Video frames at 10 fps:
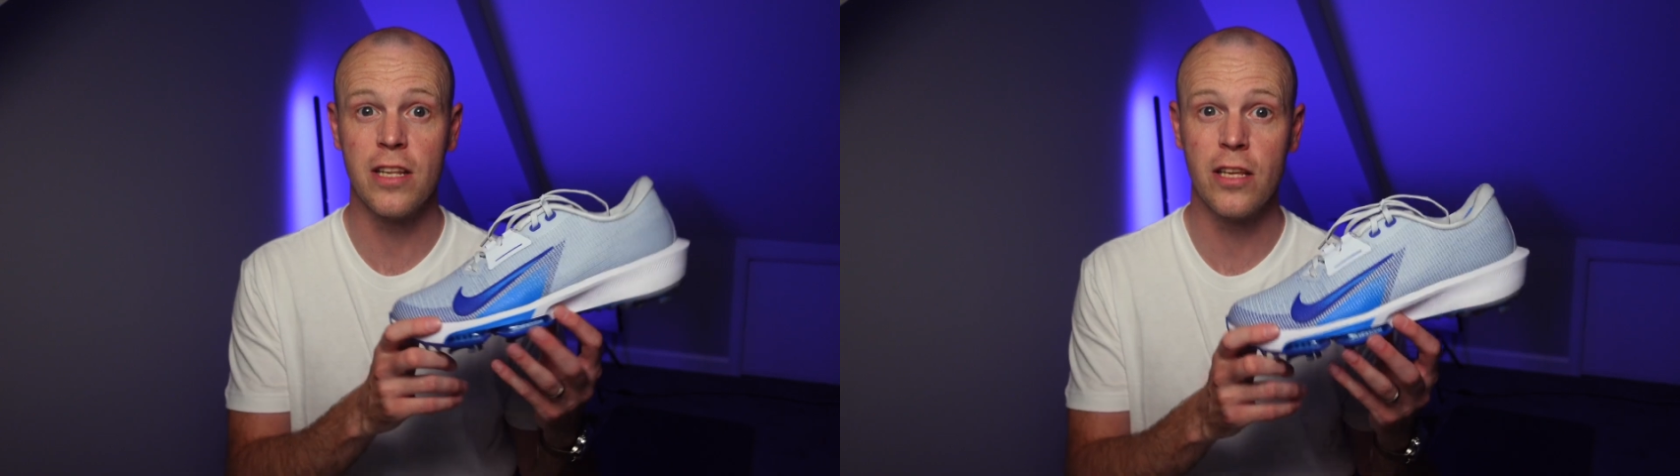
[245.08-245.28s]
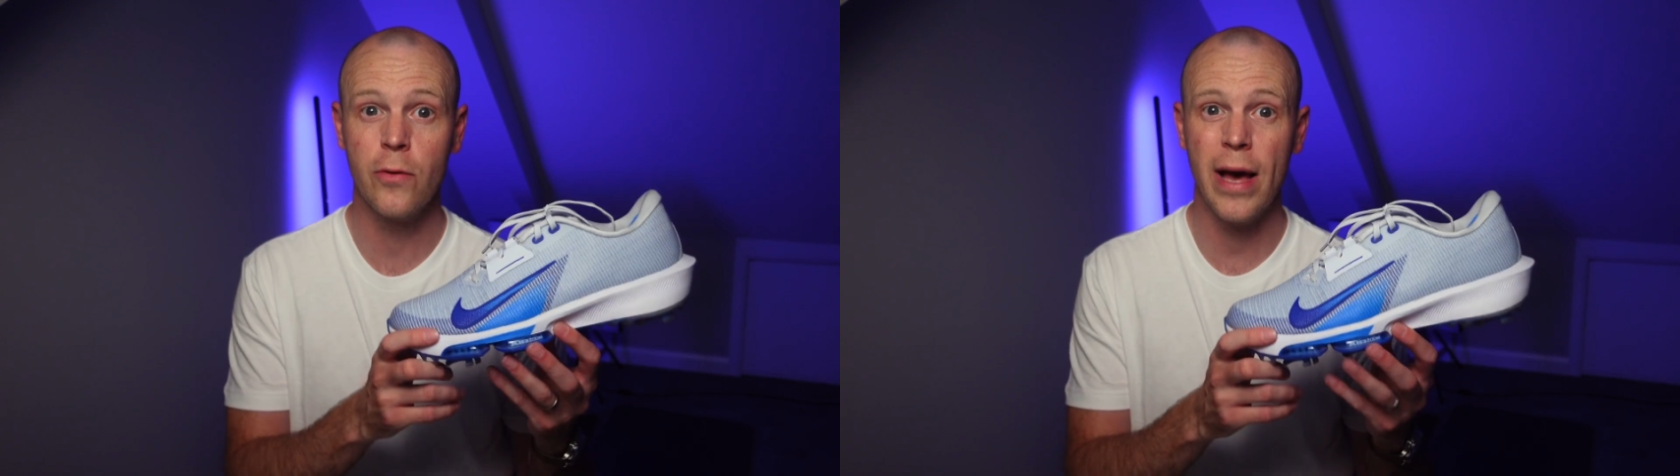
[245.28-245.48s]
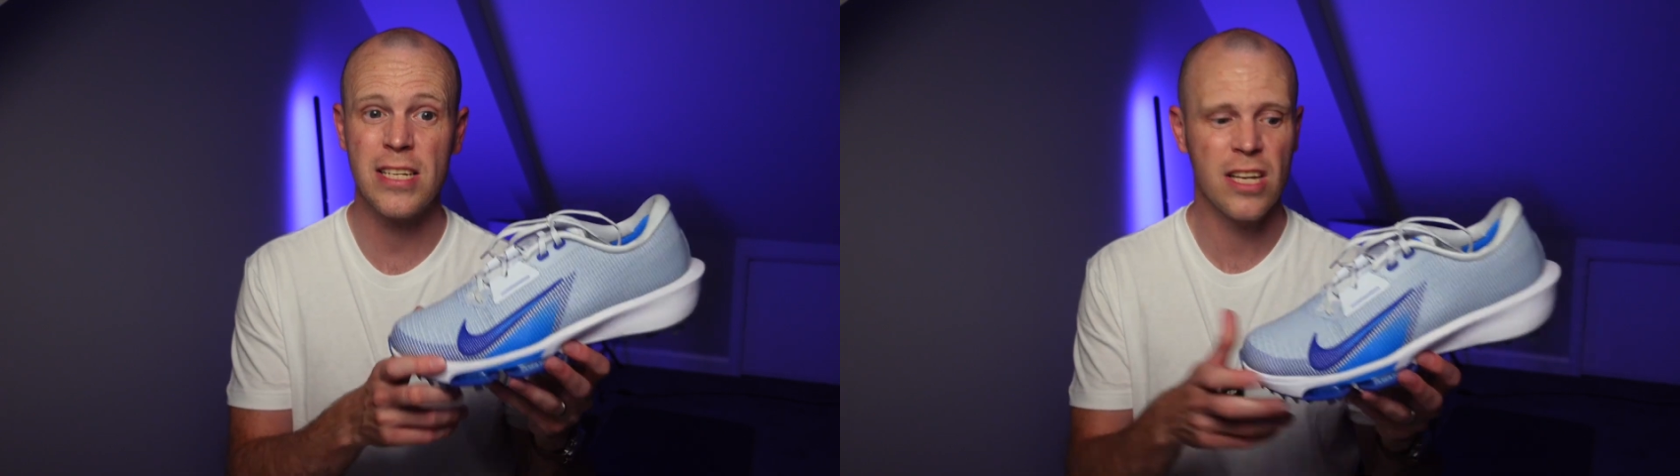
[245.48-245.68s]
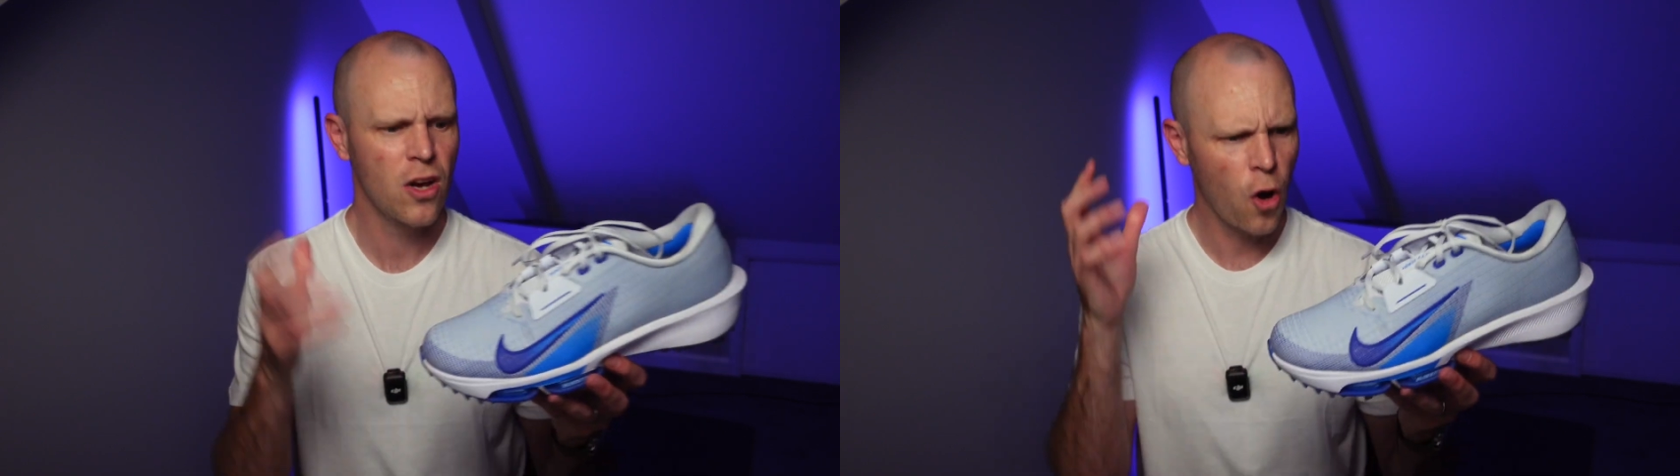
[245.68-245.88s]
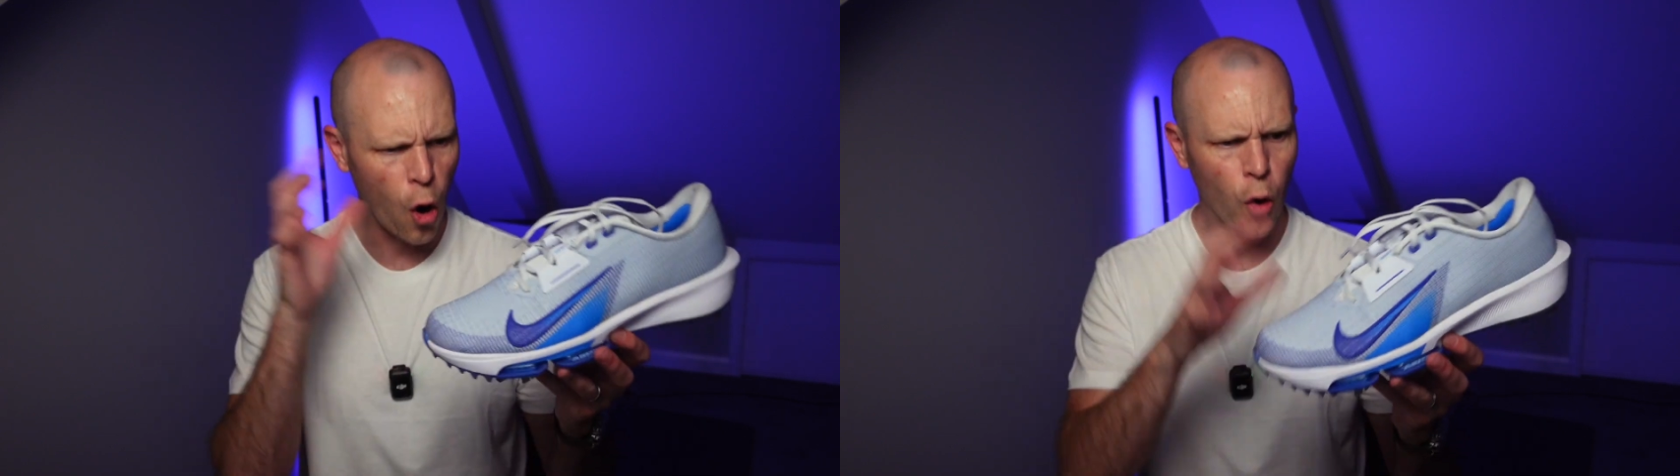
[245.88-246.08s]
in the US
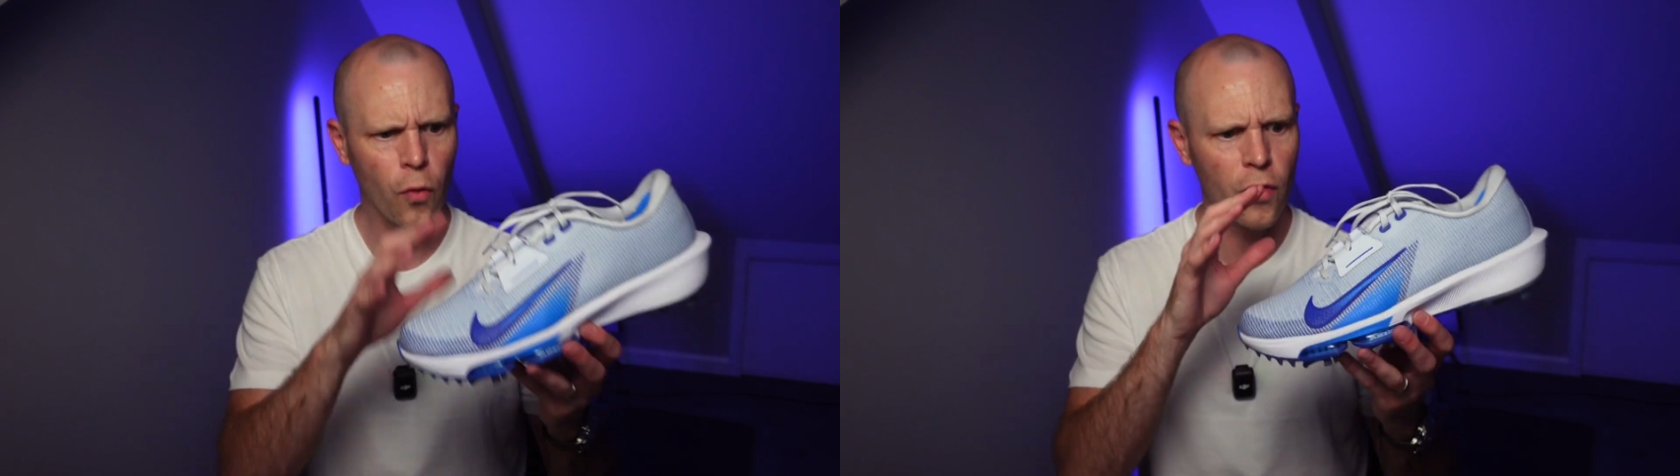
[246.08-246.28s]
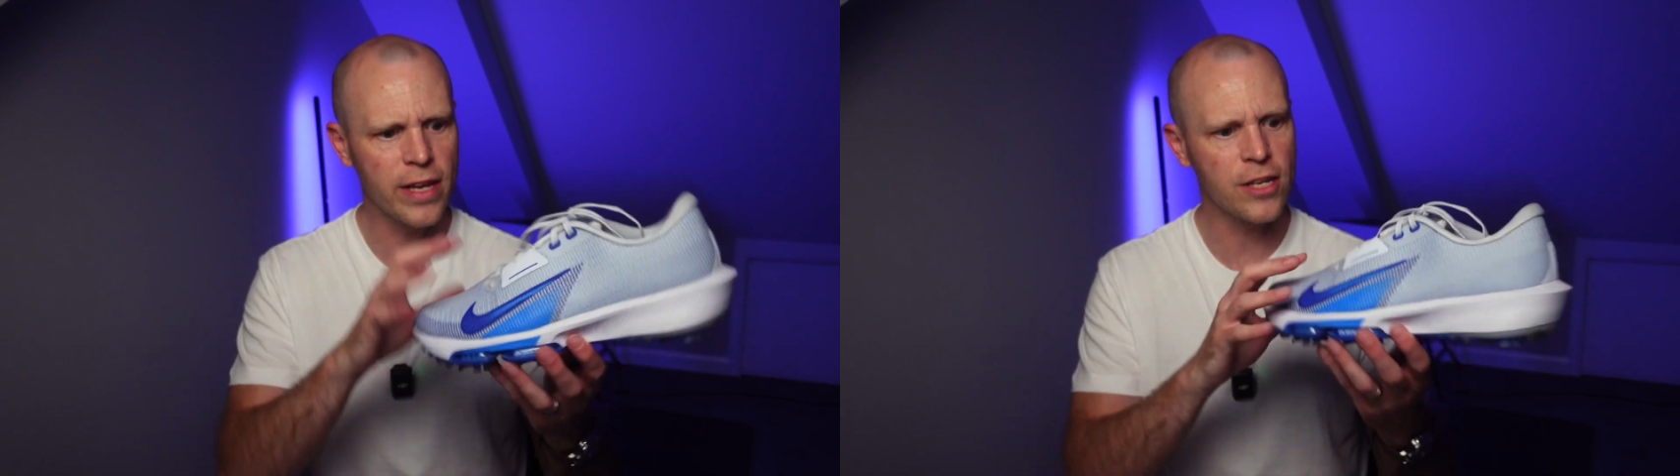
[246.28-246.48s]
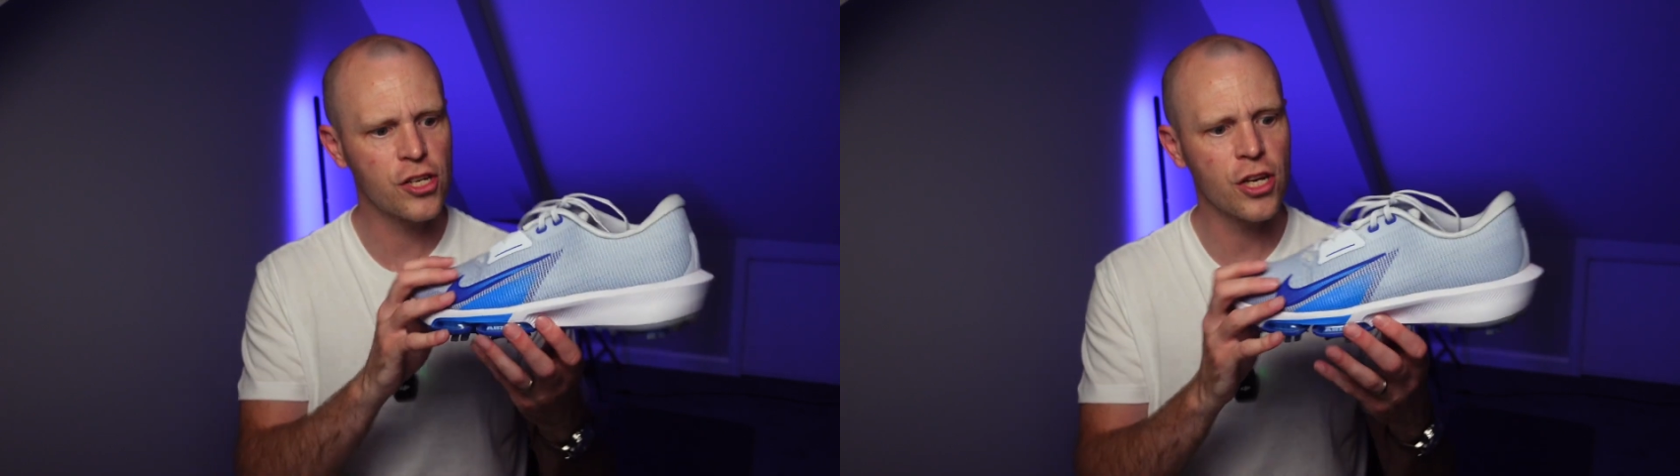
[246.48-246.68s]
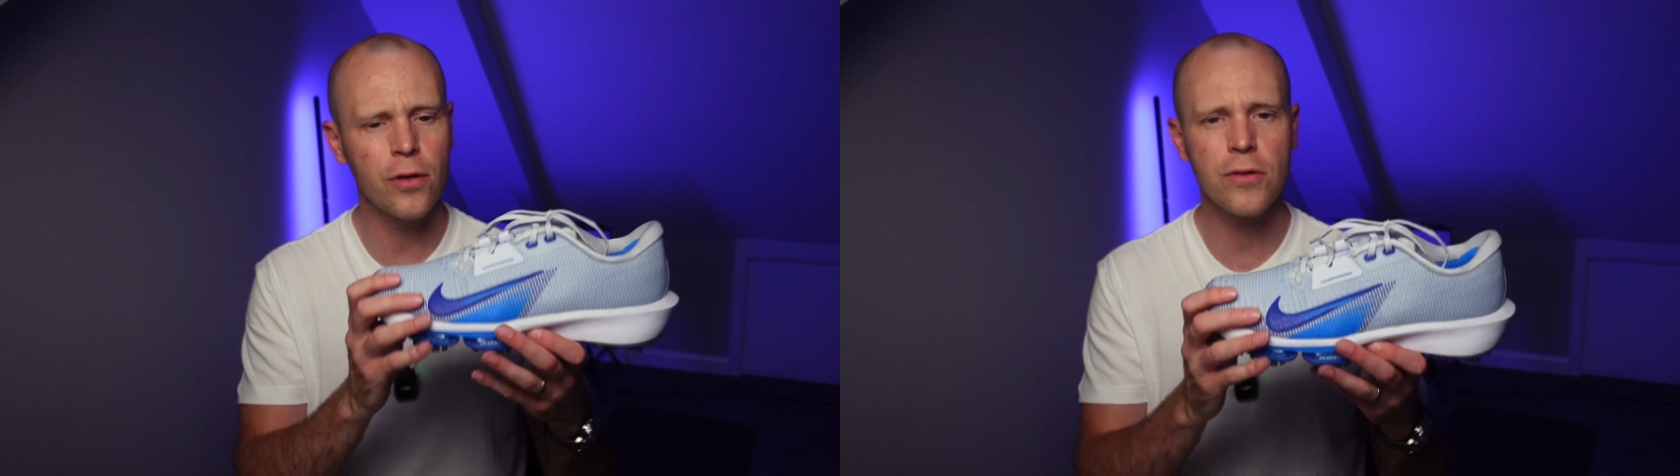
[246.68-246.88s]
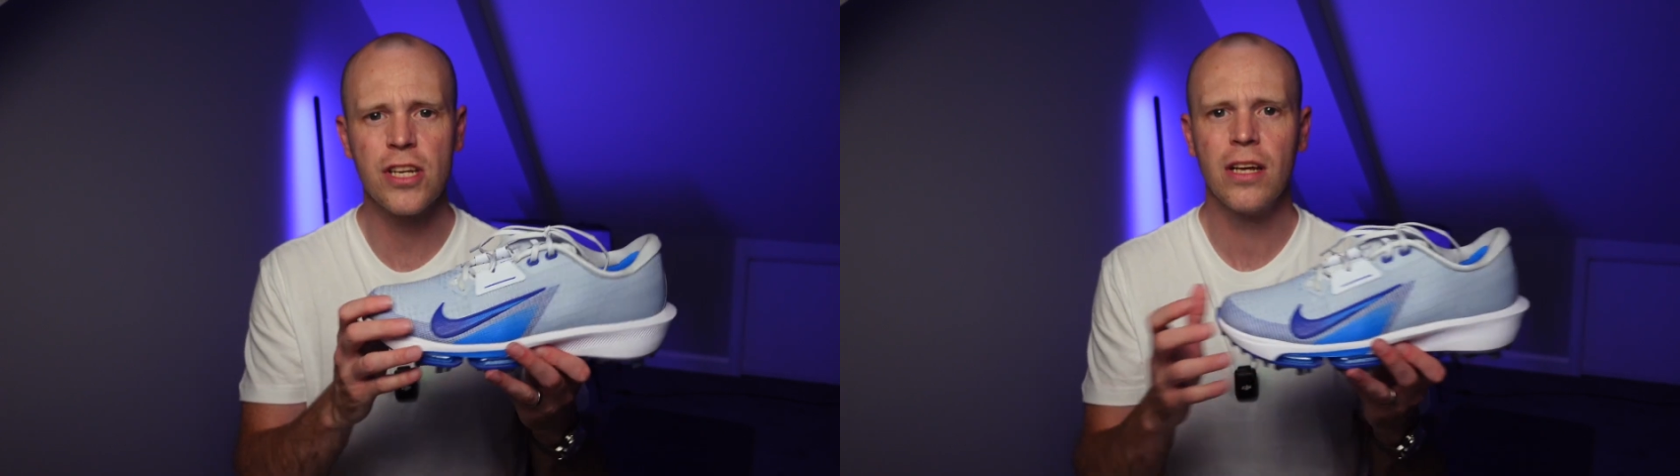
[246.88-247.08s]
on these
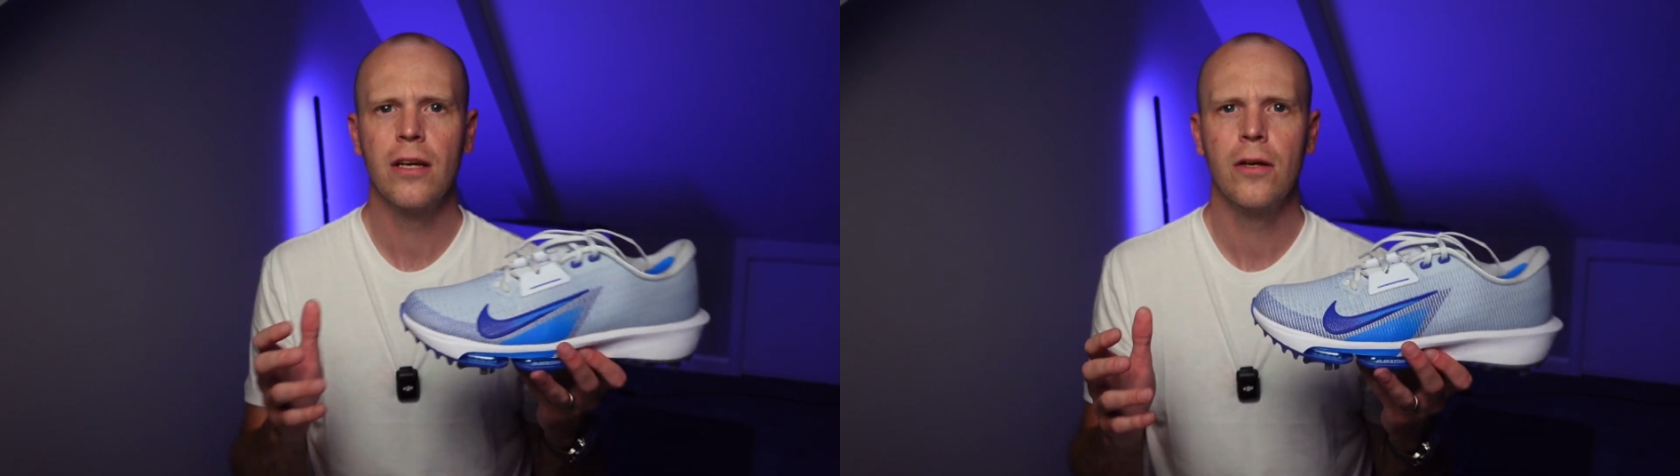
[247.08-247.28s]
shoes,